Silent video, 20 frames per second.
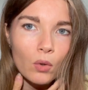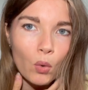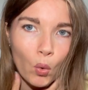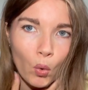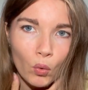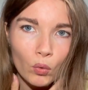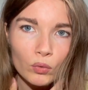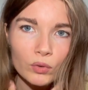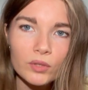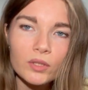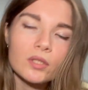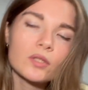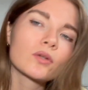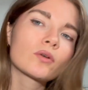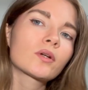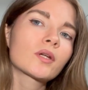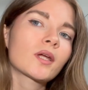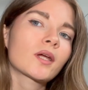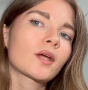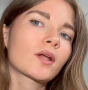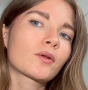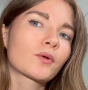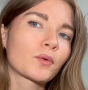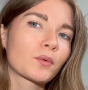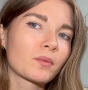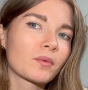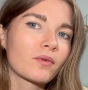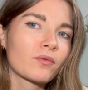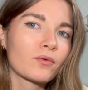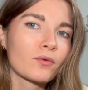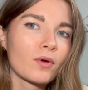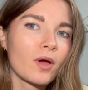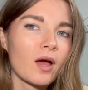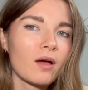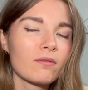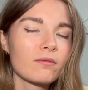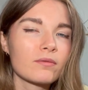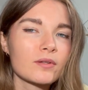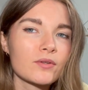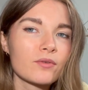hold your neck. I don't know if you
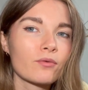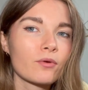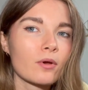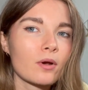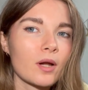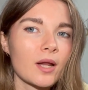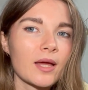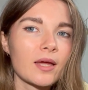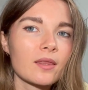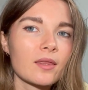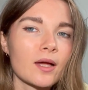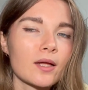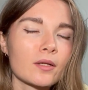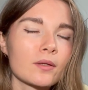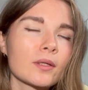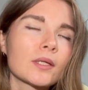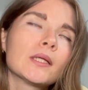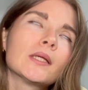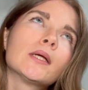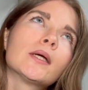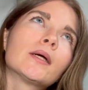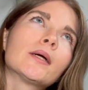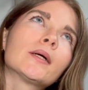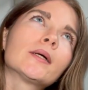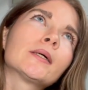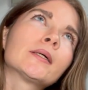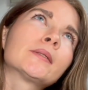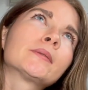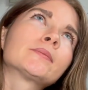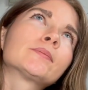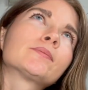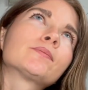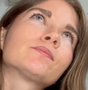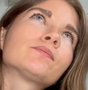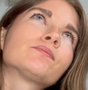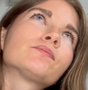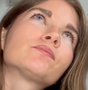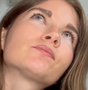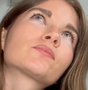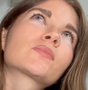have, if you're like that,
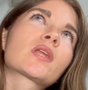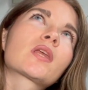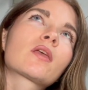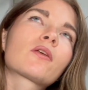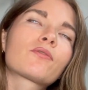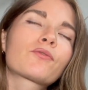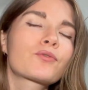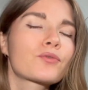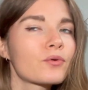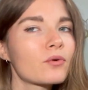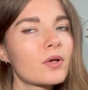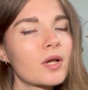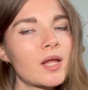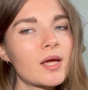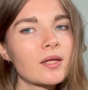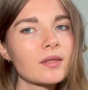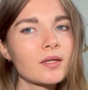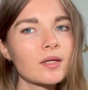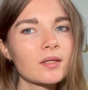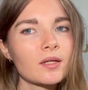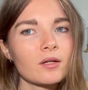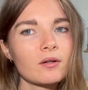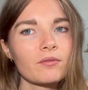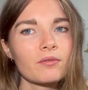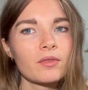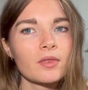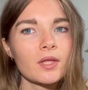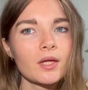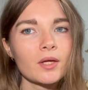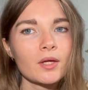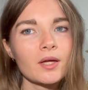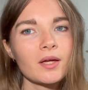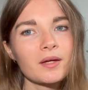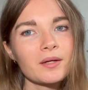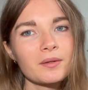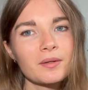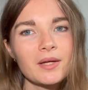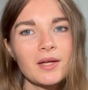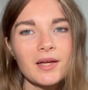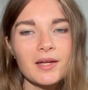if you like that kind of thing.
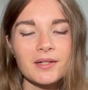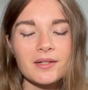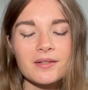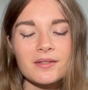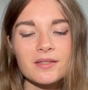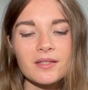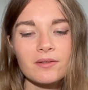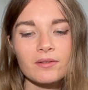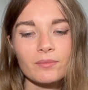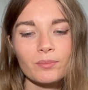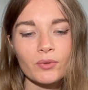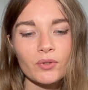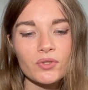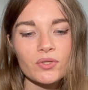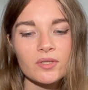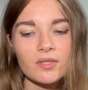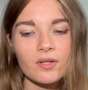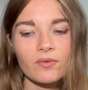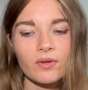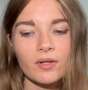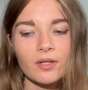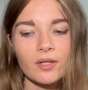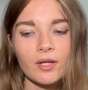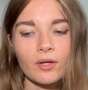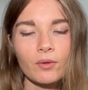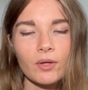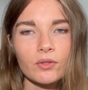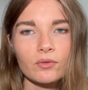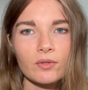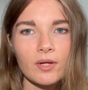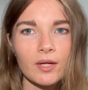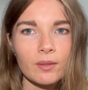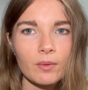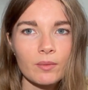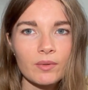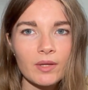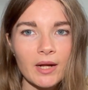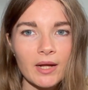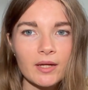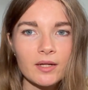Is the person definitely going to like
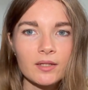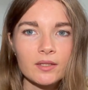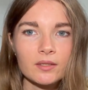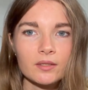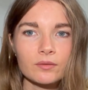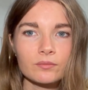maybe like